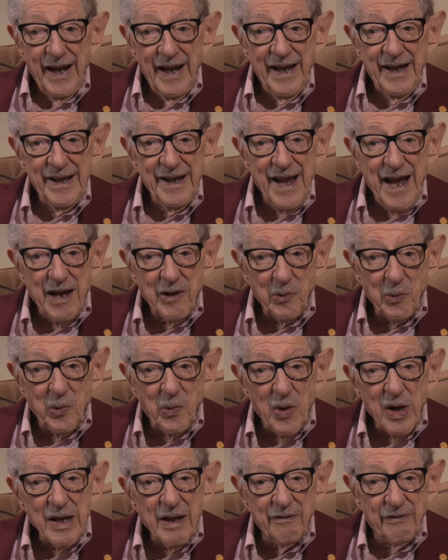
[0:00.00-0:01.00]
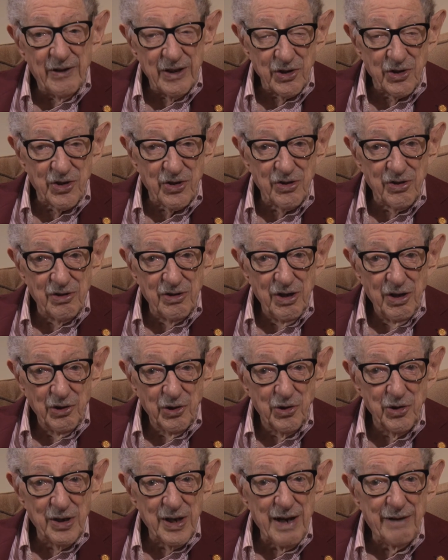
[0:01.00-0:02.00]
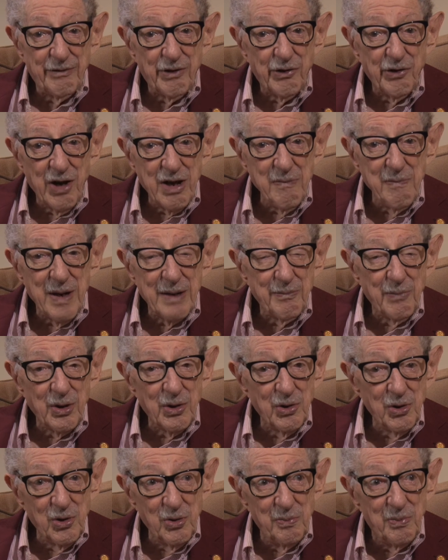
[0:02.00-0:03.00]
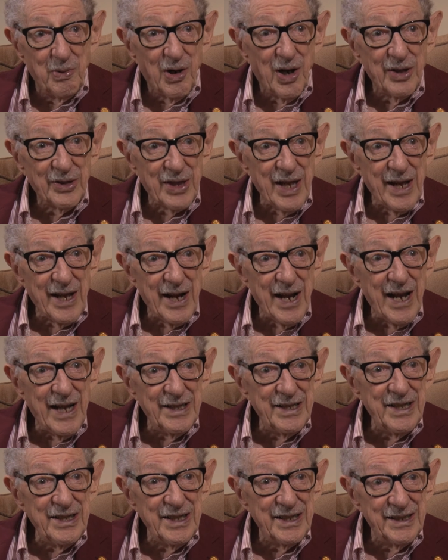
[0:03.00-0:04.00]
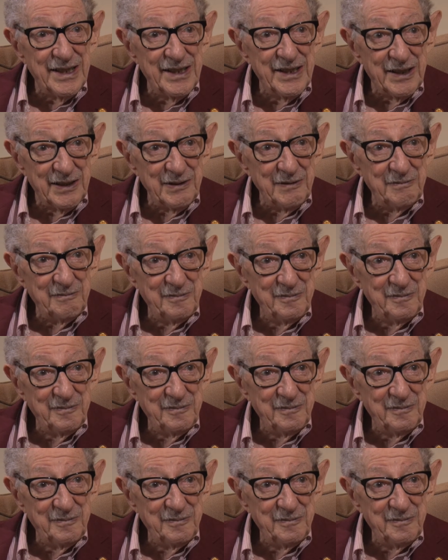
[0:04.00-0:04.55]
And not one of us could ever remember who brought that idea in.